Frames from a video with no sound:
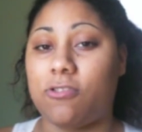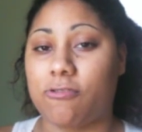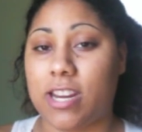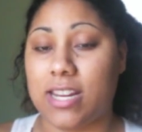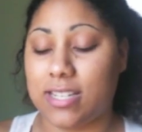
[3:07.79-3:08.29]

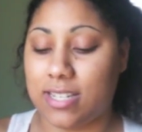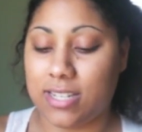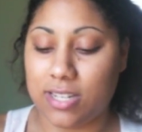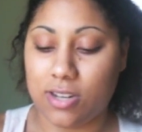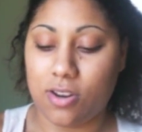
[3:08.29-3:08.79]
great
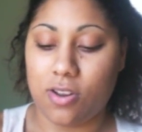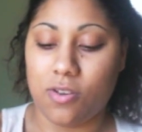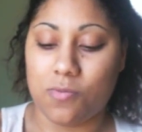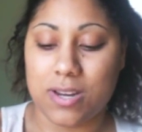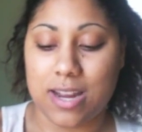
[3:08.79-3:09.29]

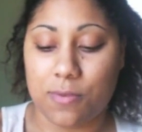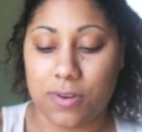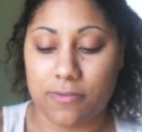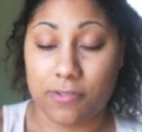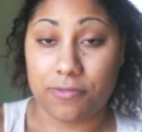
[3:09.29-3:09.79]
when I
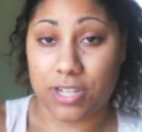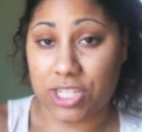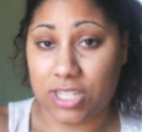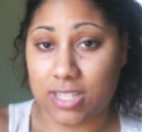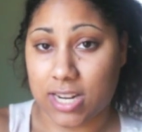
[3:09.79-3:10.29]
want to
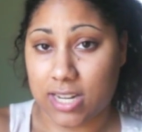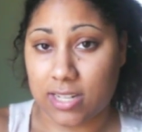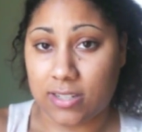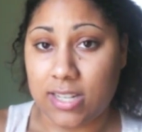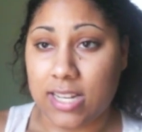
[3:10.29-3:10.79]
refresh a
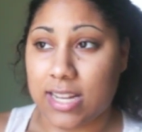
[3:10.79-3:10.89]
style.